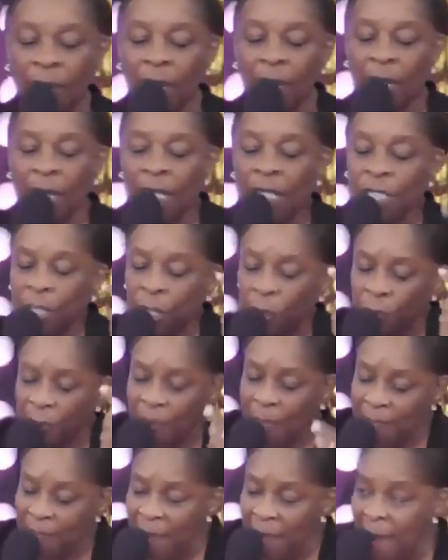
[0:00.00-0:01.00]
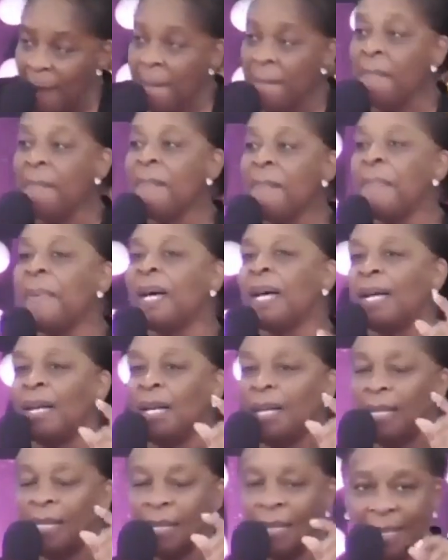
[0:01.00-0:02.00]
So remember
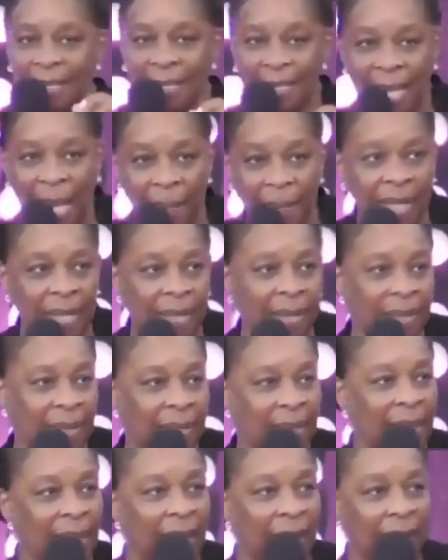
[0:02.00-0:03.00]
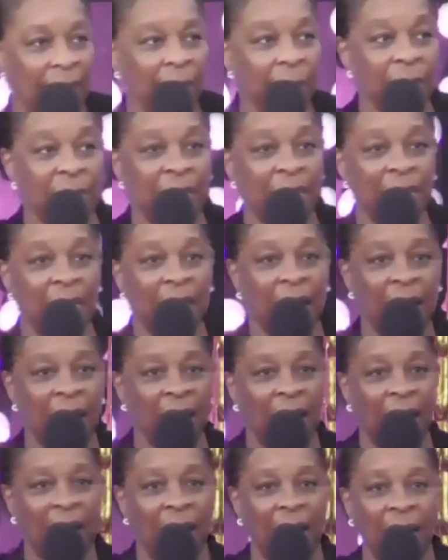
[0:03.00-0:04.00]
the Sabbath. It was a,
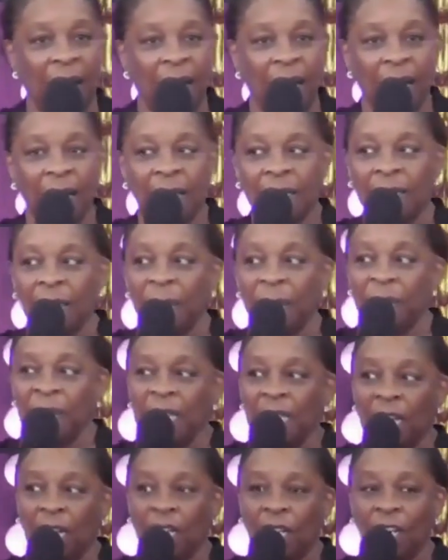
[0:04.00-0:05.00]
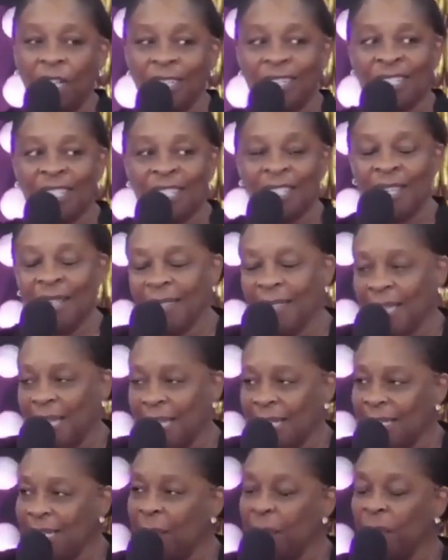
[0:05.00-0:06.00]
a, a, a something that God set the
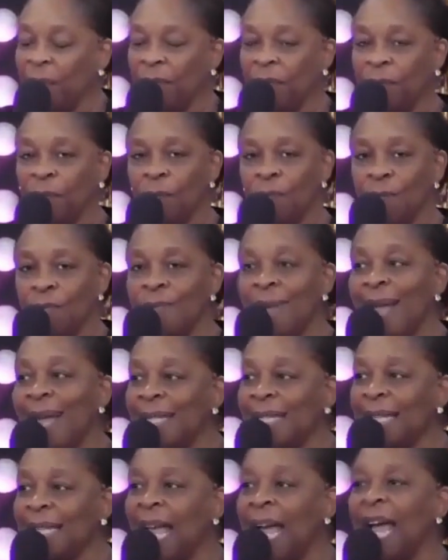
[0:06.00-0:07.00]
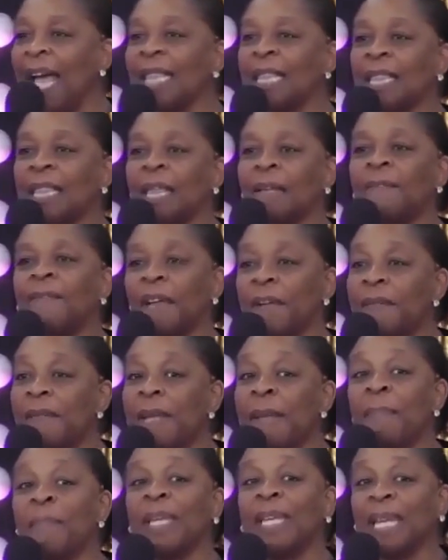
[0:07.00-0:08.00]
example for right at the very
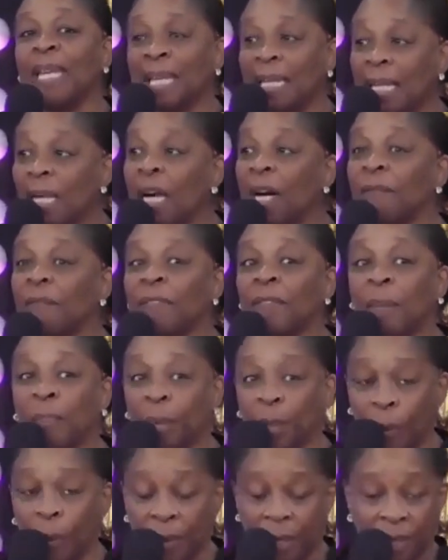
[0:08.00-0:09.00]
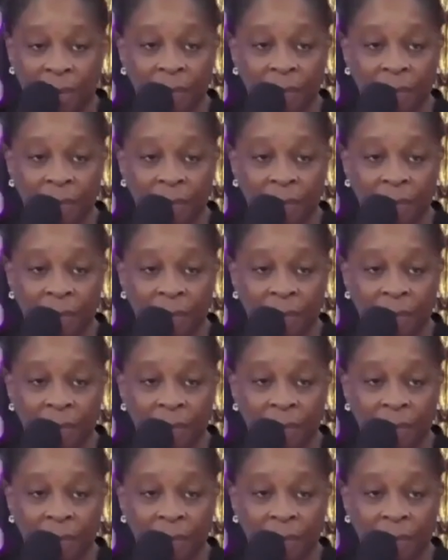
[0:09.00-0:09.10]
beginning of the book.